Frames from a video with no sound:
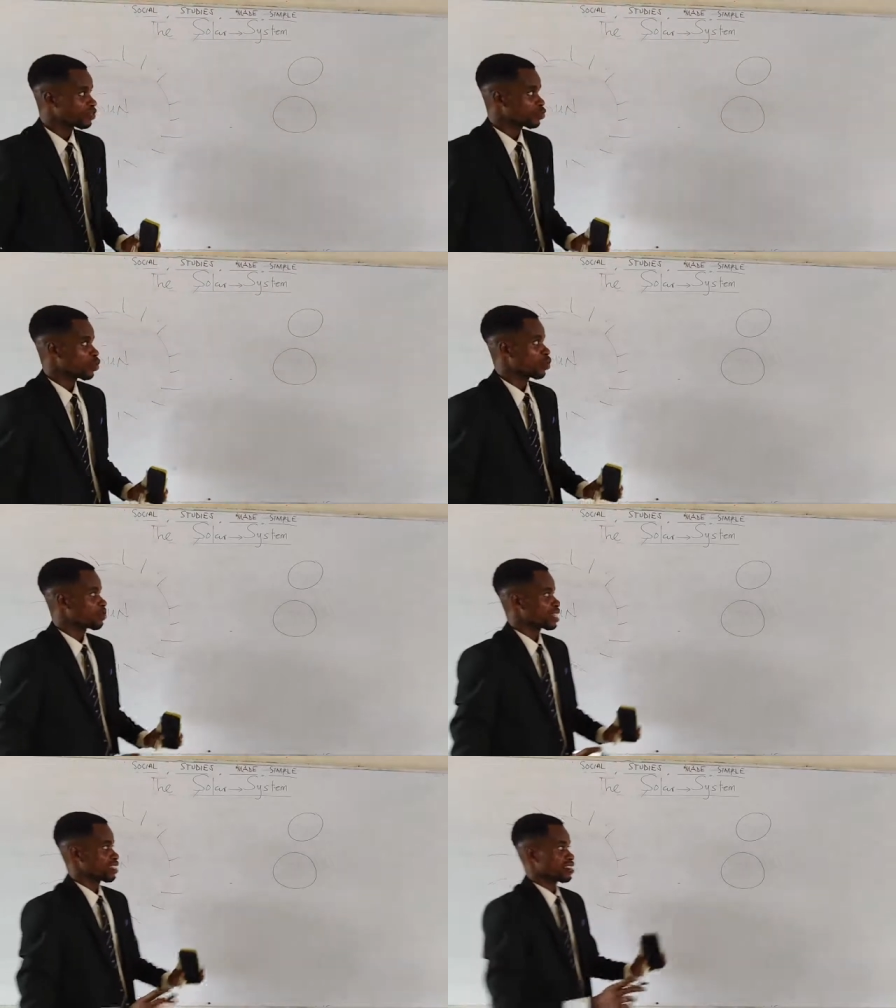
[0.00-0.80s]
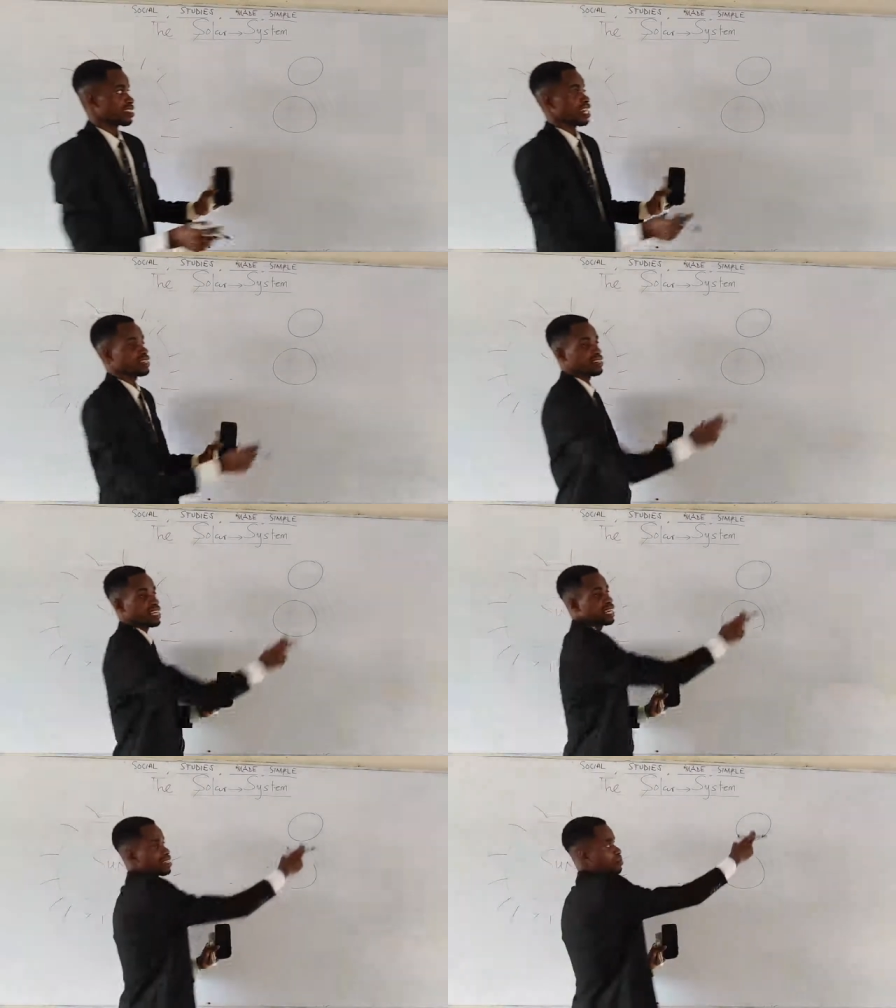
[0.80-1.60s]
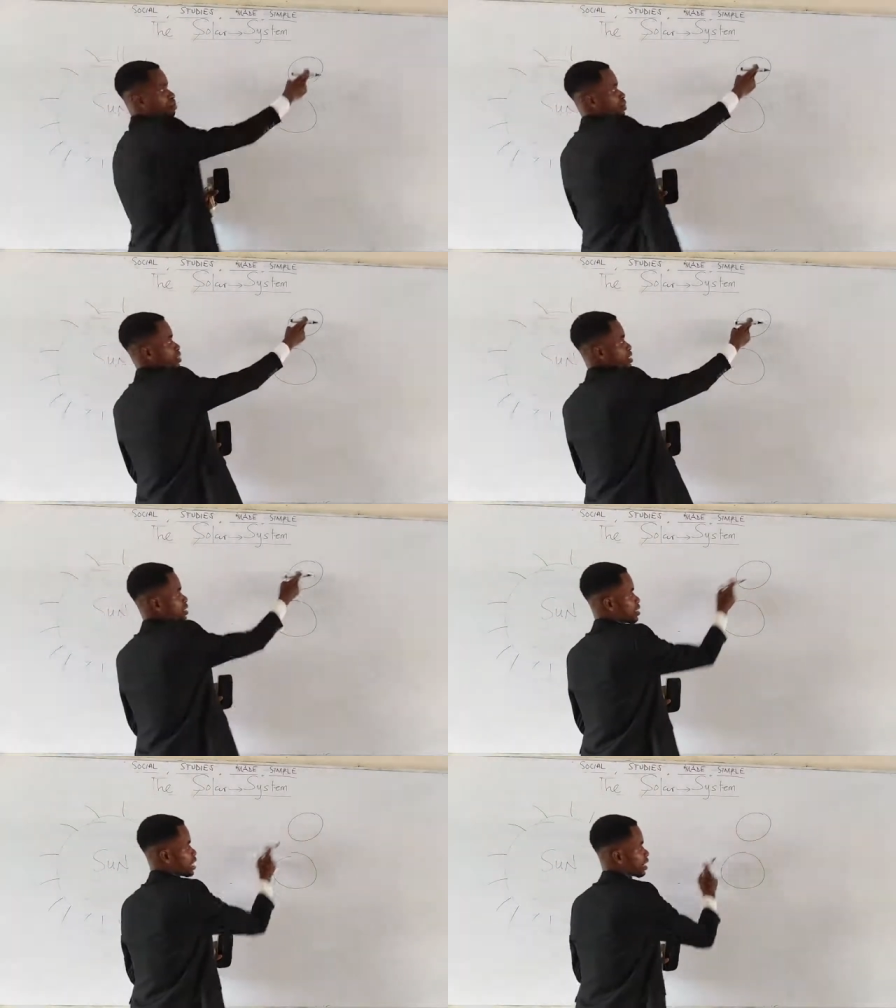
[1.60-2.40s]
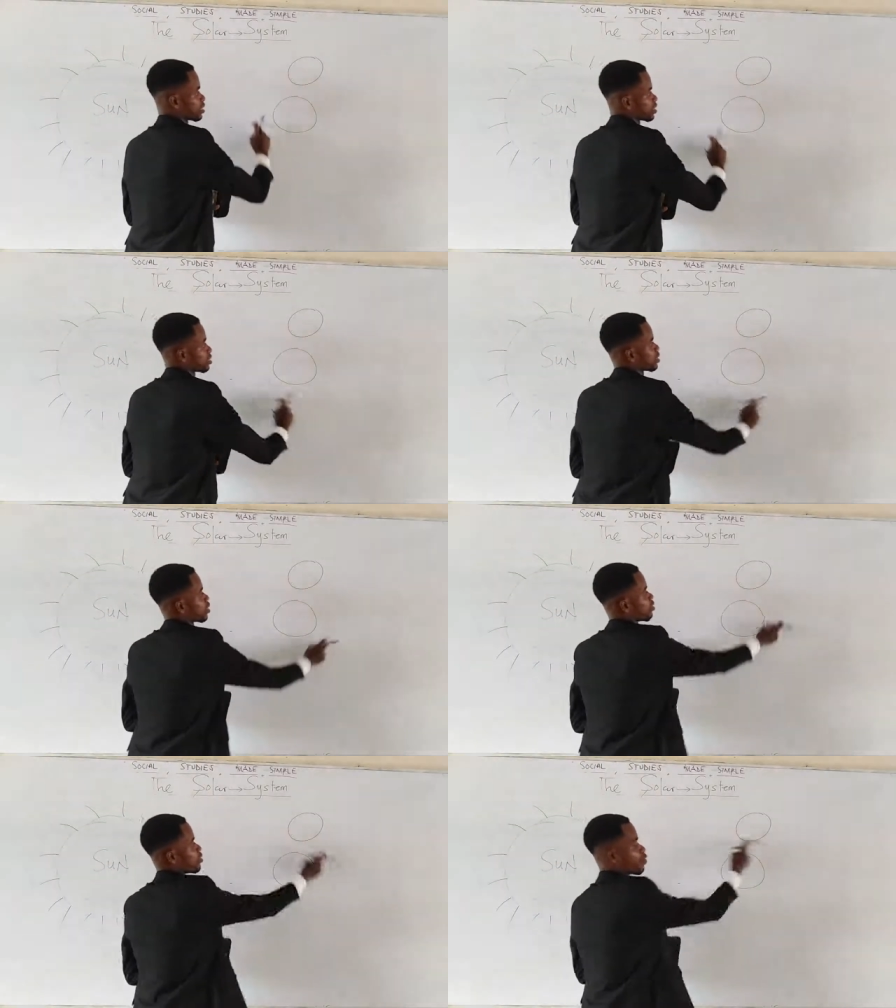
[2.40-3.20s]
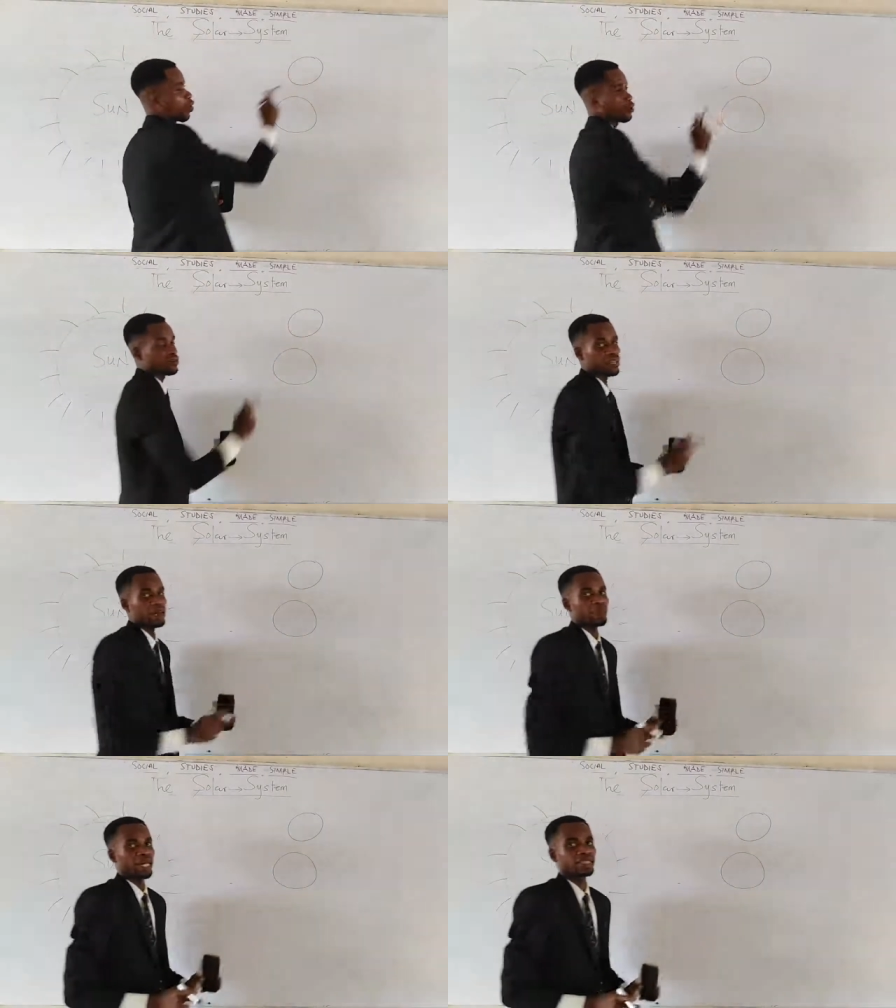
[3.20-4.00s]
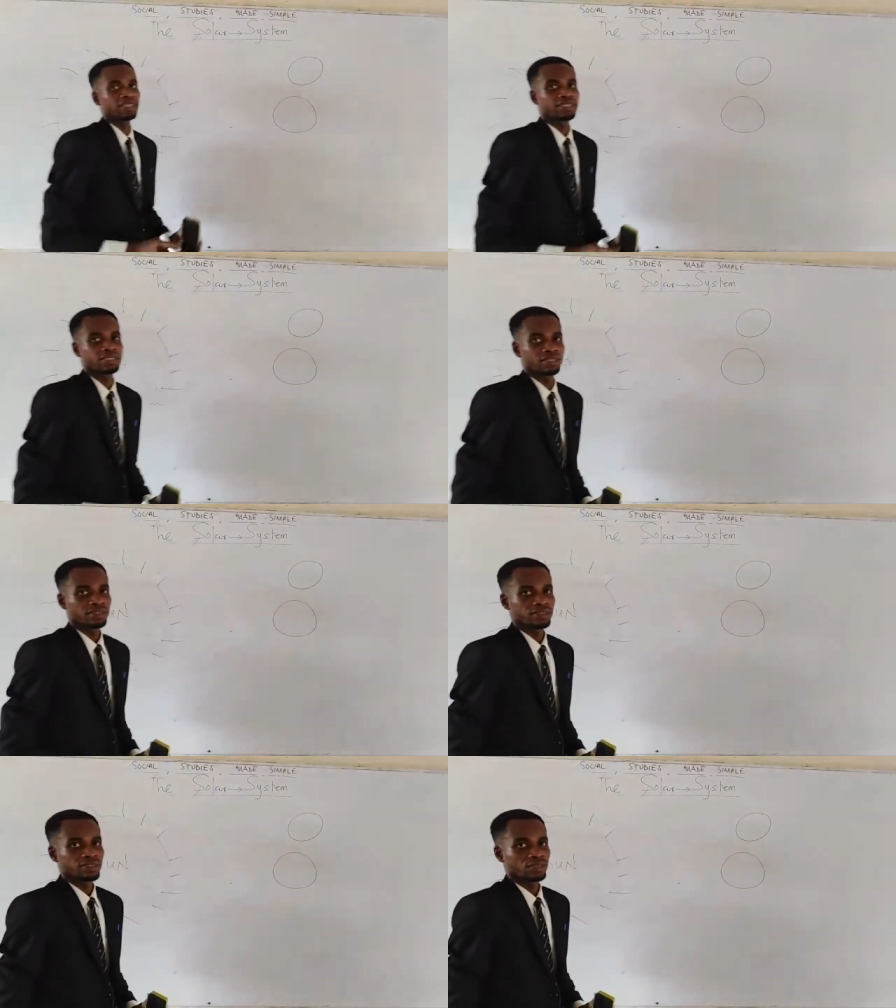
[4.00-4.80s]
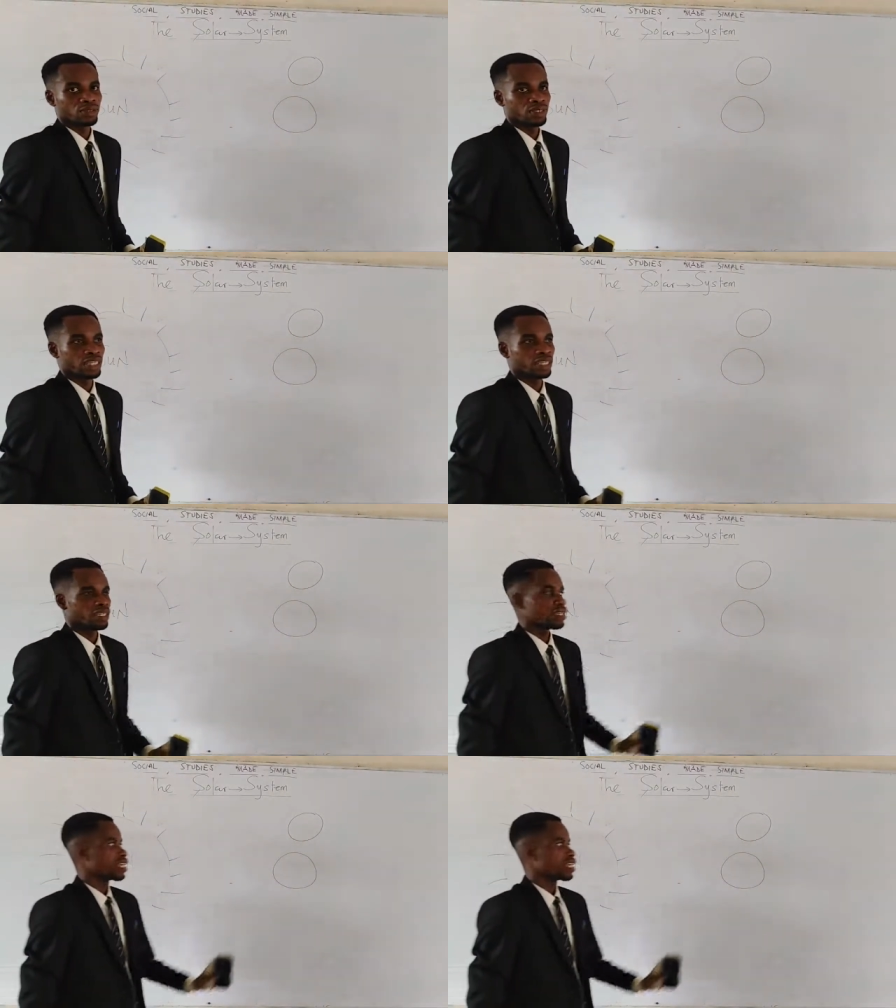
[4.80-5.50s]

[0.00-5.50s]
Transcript: So satellites, any body that revolves a planet. Okay,